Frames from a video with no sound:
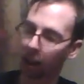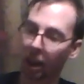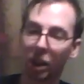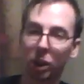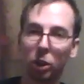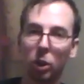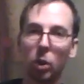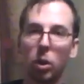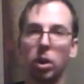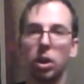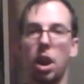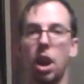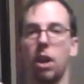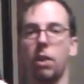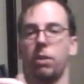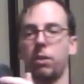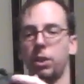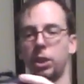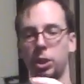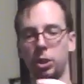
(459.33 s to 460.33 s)
thank Joel
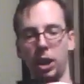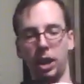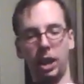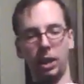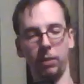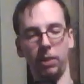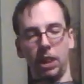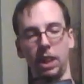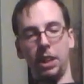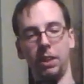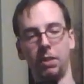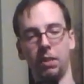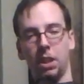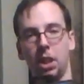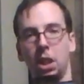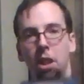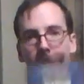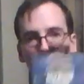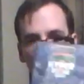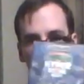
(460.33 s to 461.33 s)
enough for trading me
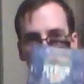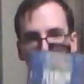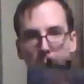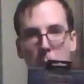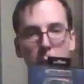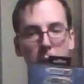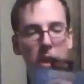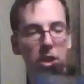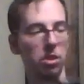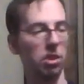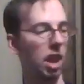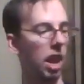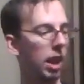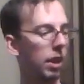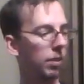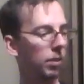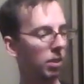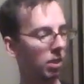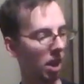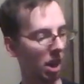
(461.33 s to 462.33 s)
both these
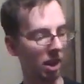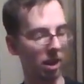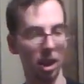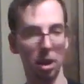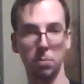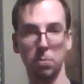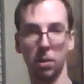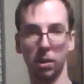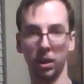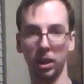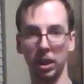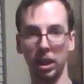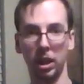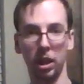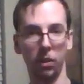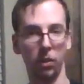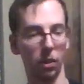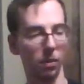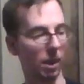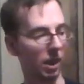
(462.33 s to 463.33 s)
games that I desperately
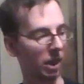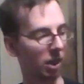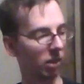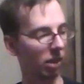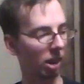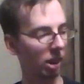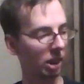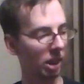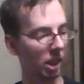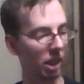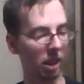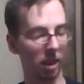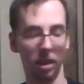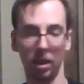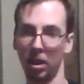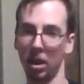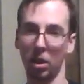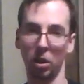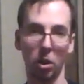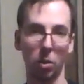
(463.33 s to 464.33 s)
needed for my collection,
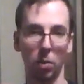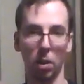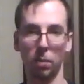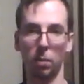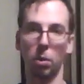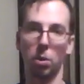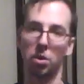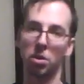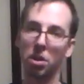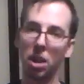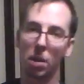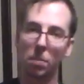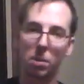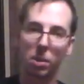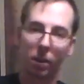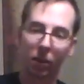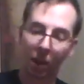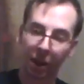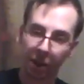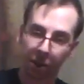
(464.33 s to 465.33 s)
and one more step in
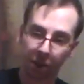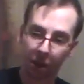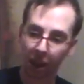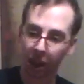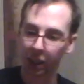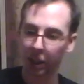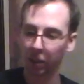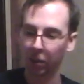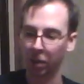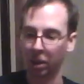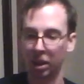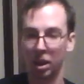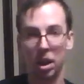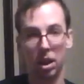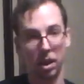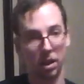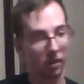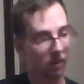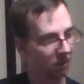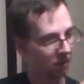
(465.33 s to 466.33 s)
the right direction with
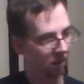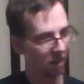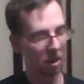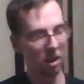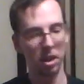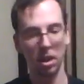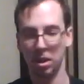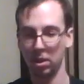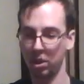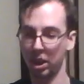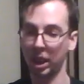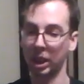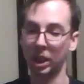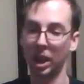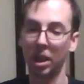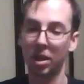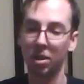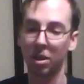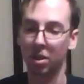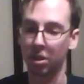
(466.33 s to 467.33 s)
the Sega
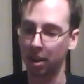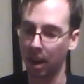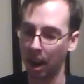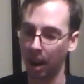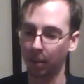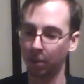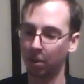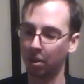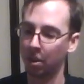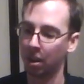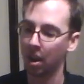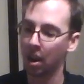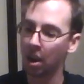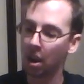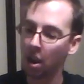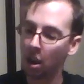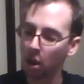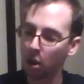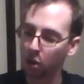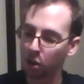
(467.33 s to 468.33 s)
Genesis games.
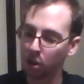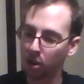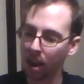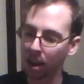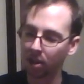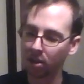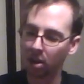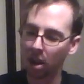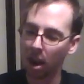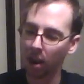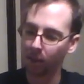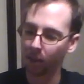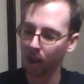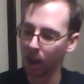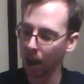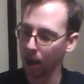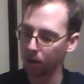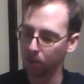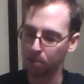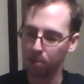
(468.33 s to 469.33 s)
So next up,
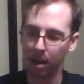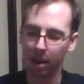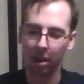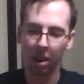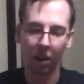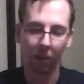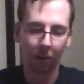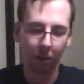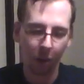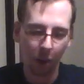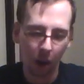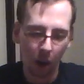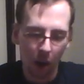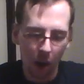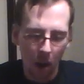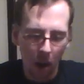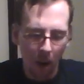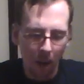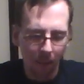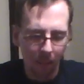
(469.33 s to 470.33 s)
that I picked up for
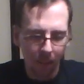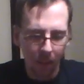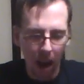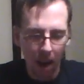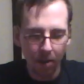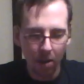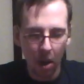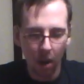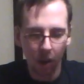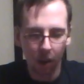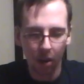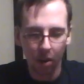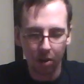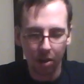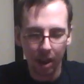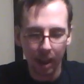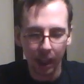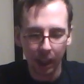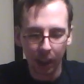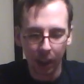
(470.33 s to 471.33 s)
$5
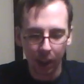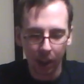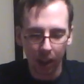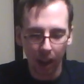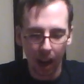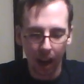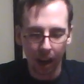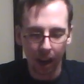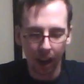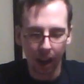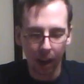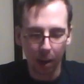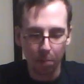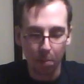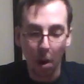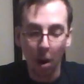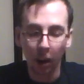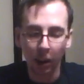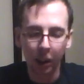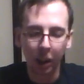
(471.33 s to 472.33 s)
each at a
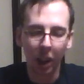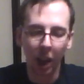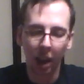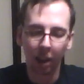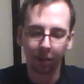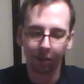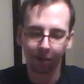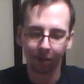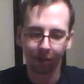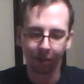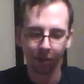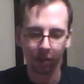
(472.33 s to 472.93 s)
pawn shop,